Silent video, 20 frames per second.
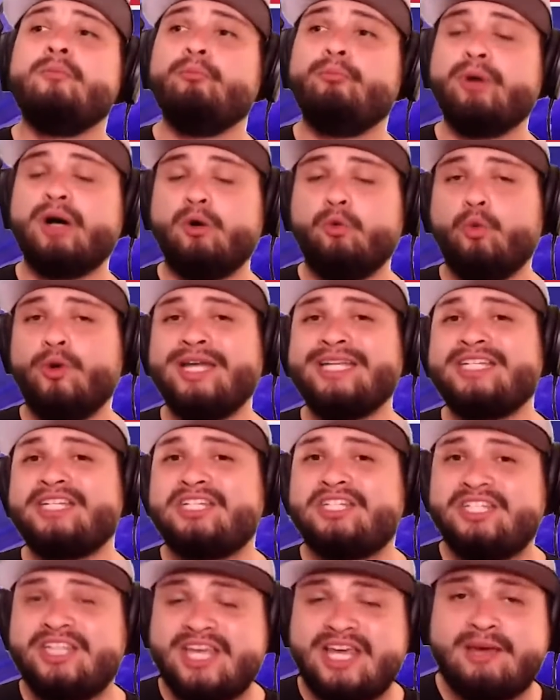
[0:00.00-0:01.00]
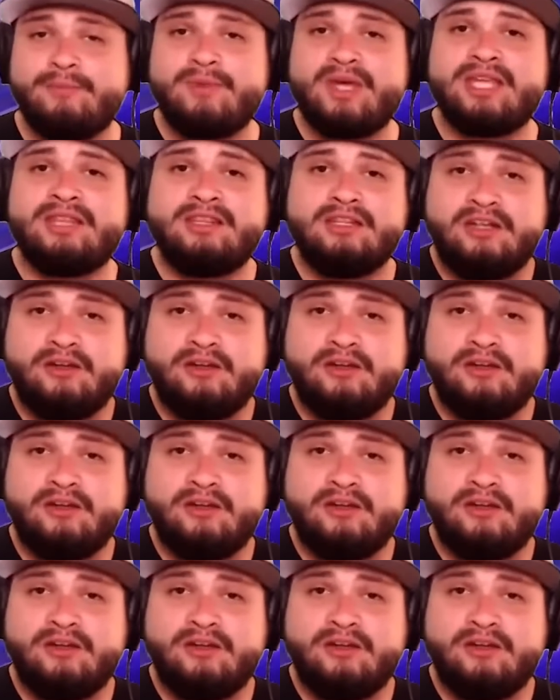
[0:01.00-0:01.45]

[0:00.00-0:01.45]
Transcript: but which team in the